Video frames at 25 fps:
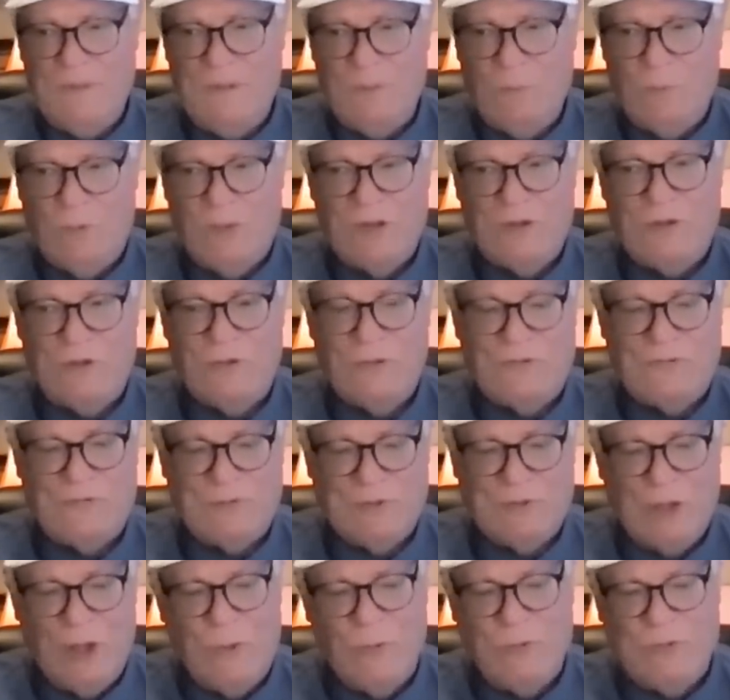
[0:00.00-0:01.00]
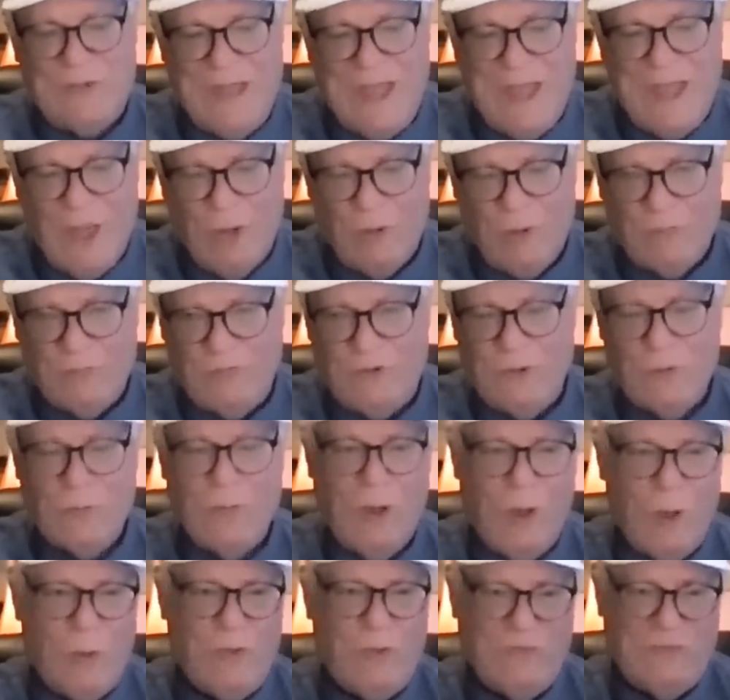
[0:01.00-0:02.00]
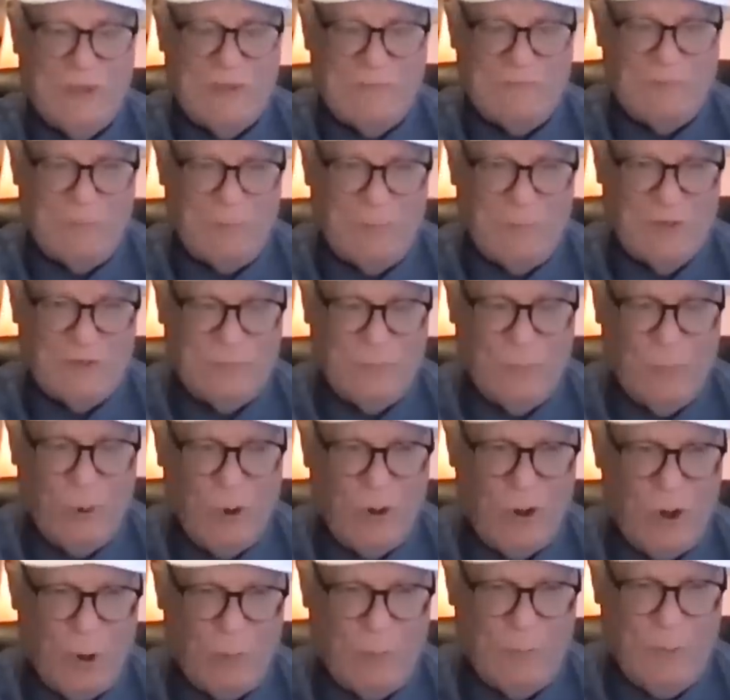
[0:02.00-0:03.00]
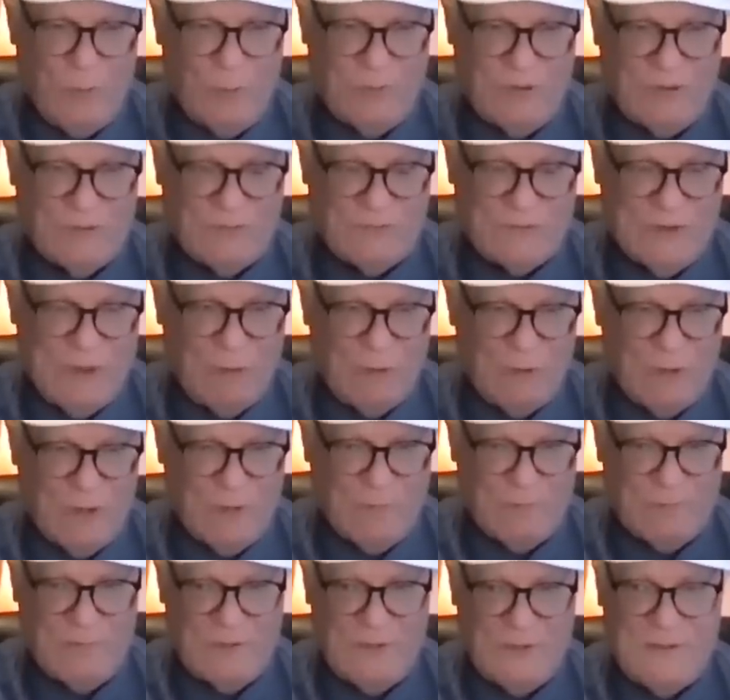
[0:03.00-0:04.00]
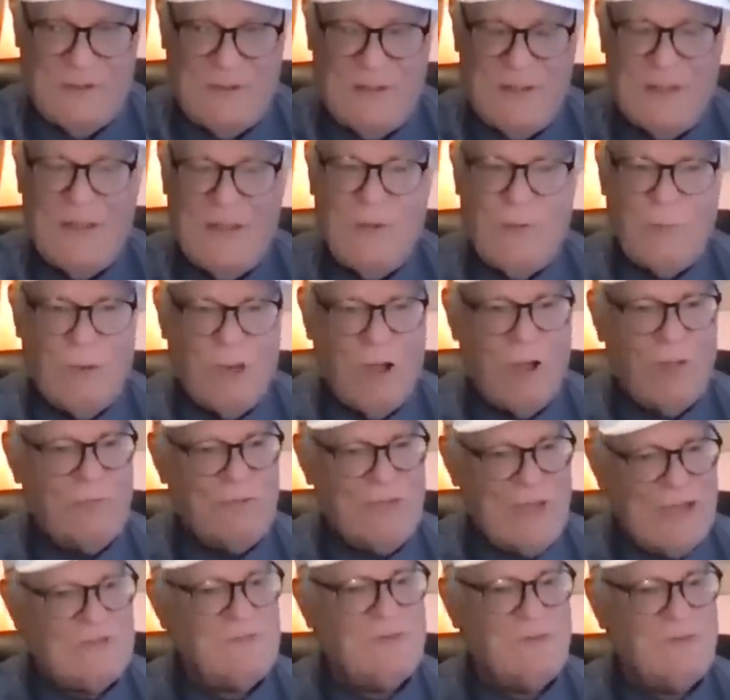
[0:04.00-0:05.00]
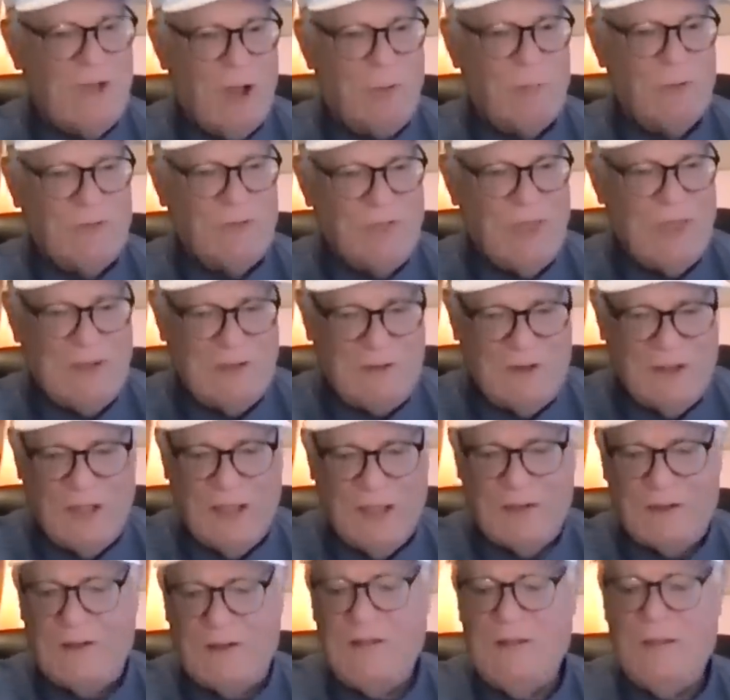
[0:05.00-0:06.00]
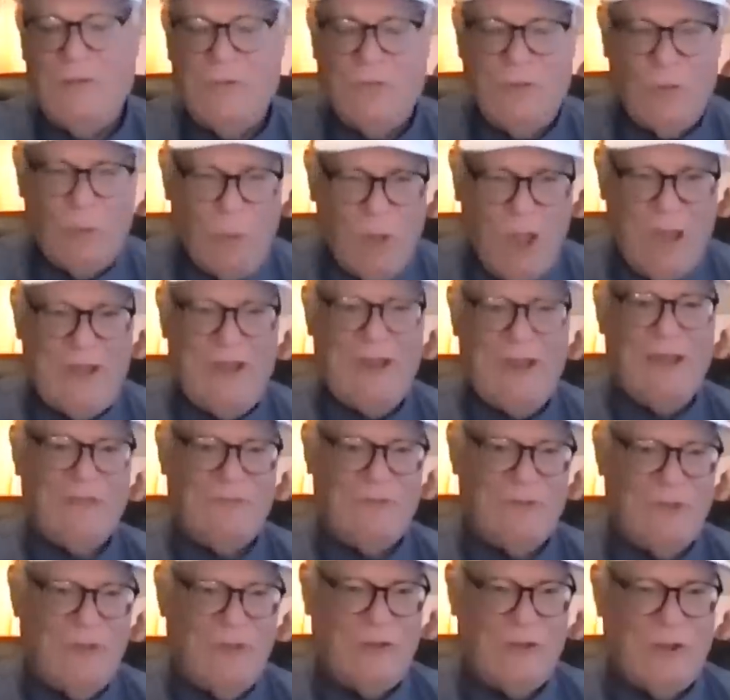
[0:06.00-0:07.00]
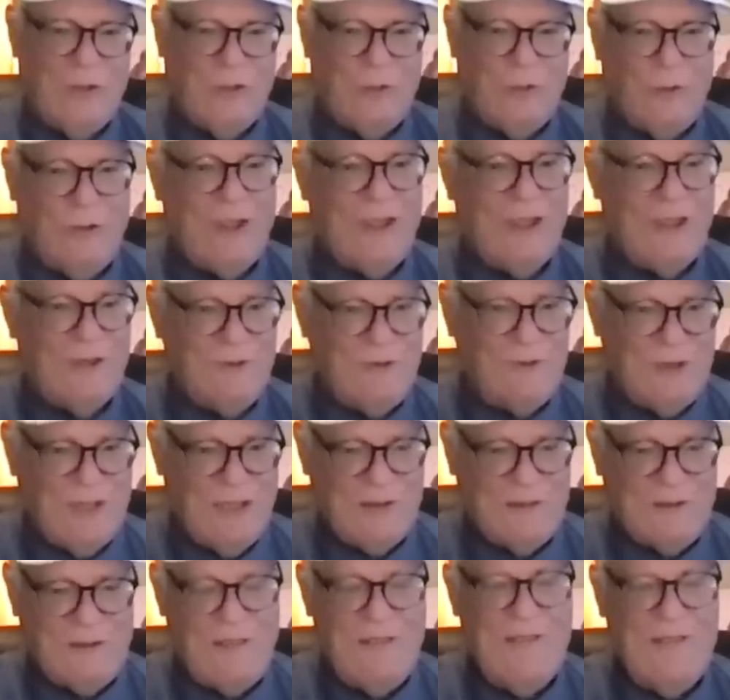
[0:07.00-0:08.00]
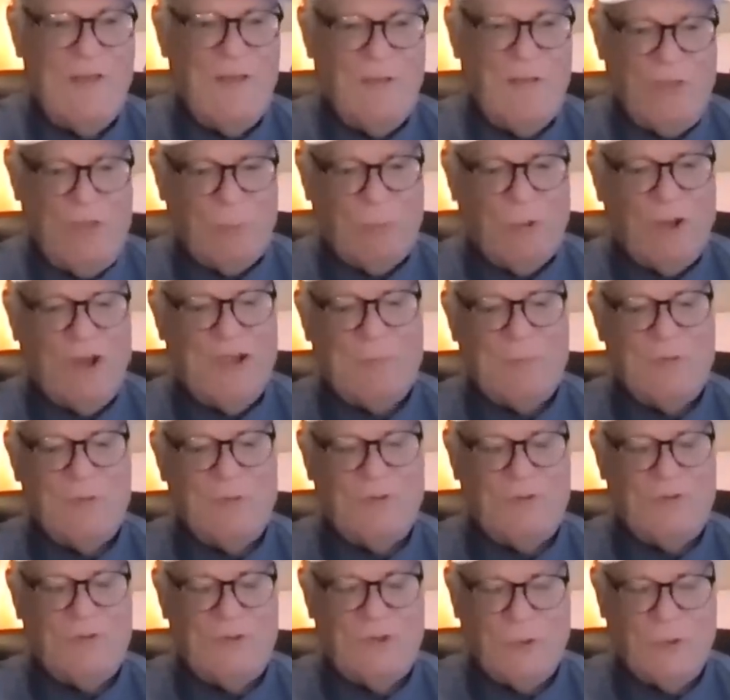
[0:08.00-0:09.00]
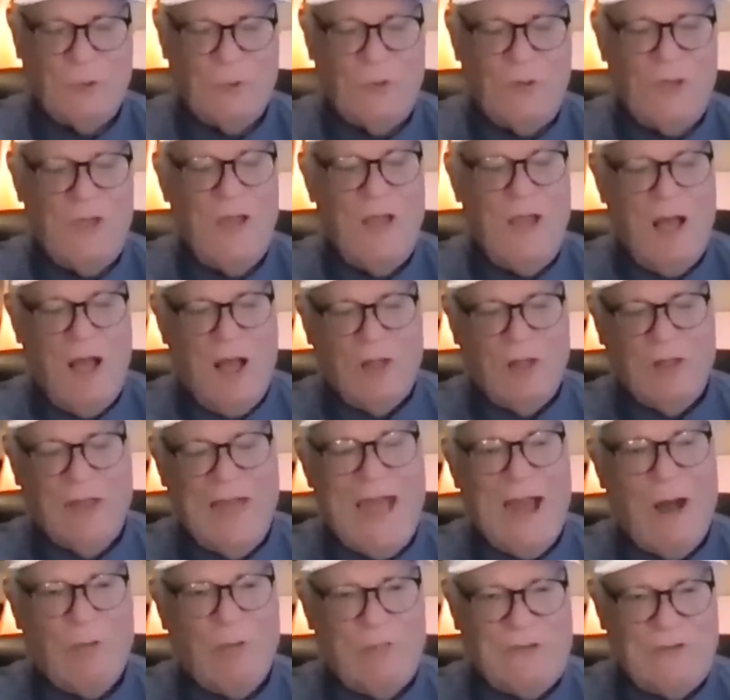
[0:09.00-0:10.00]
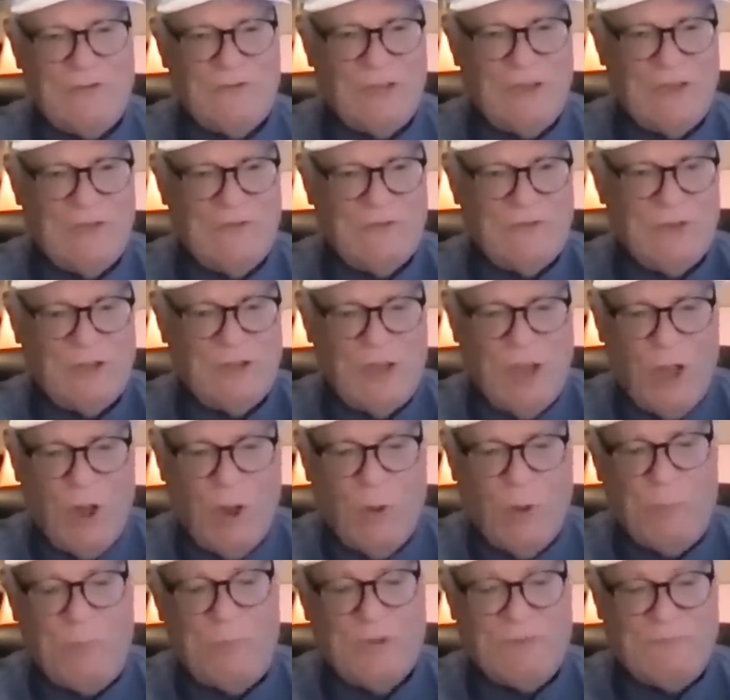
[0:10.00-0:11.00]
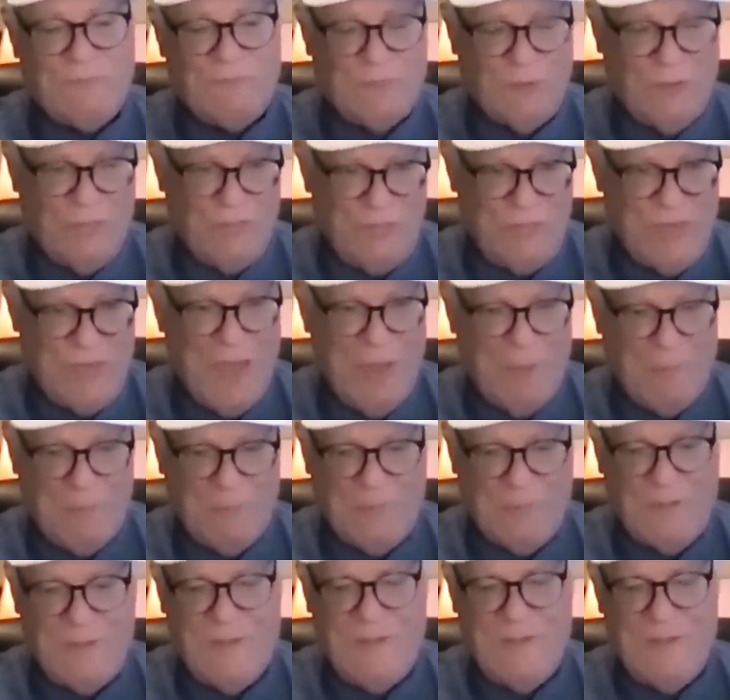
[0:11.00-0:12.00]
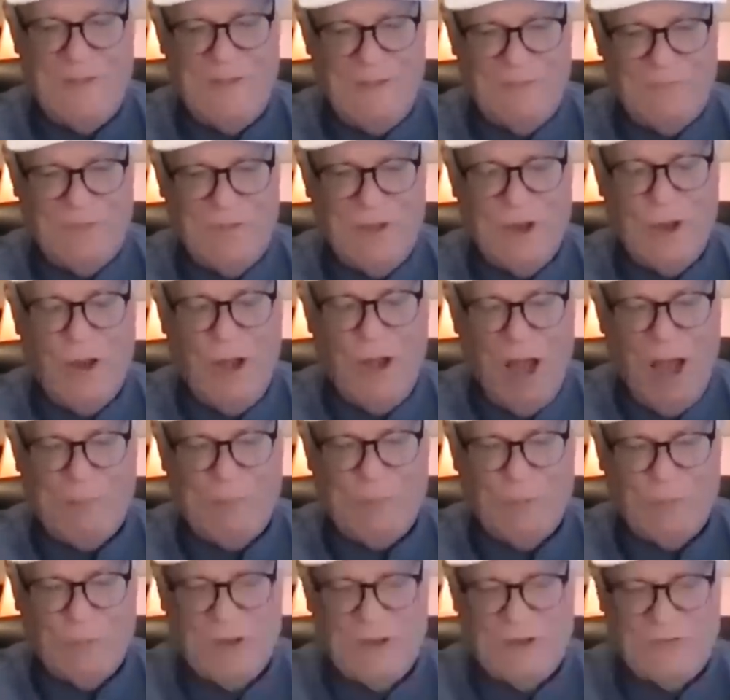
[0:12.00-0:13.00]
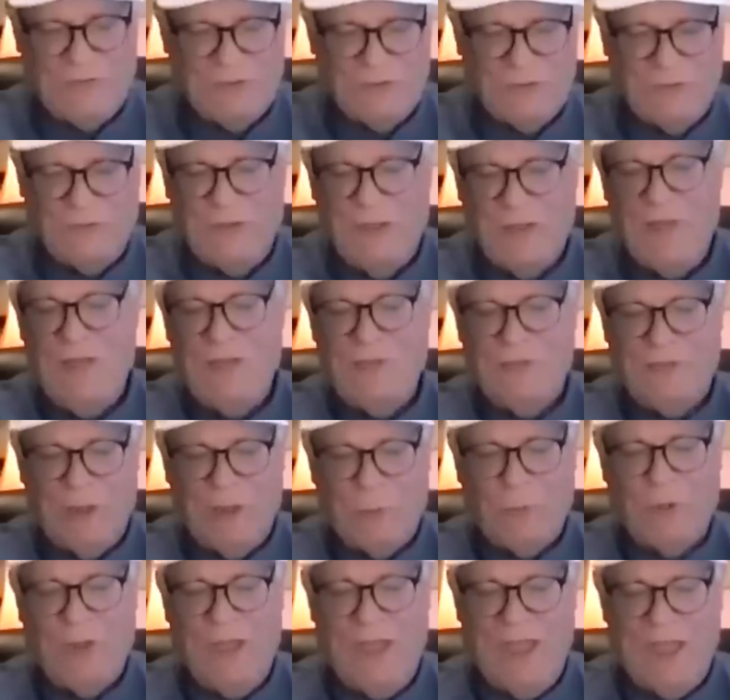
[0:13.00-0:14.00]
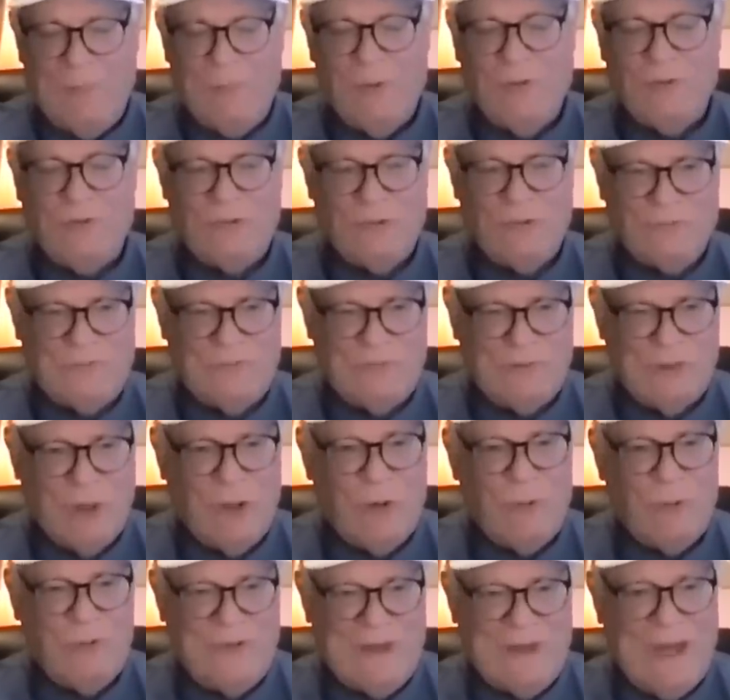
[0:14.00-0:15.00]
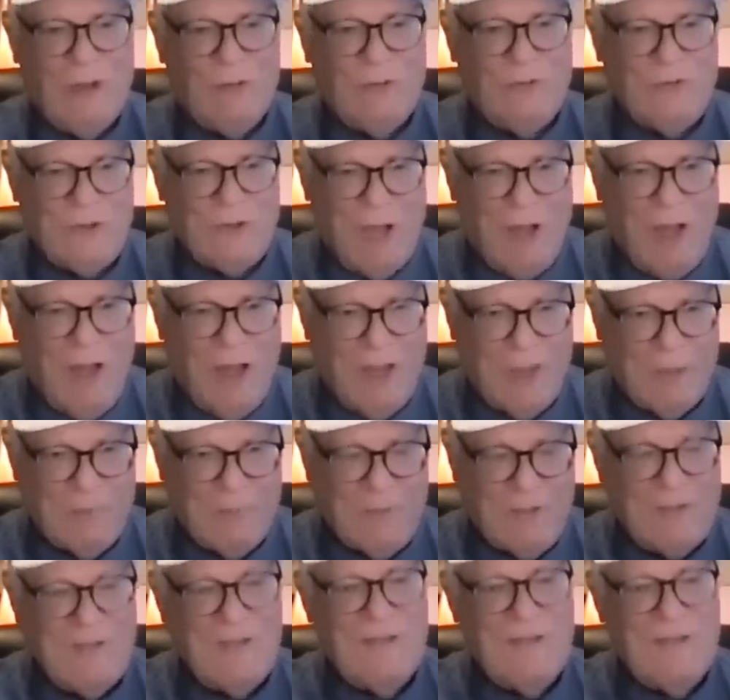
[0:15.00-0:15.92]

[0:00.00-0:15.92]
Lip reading: When you slow down, you always have a much more harmonious outcome. Well, that's not what they did. The white hats, on the other hand, did. They were able to allow these things to go, but for them and their operations, they were able to slow down time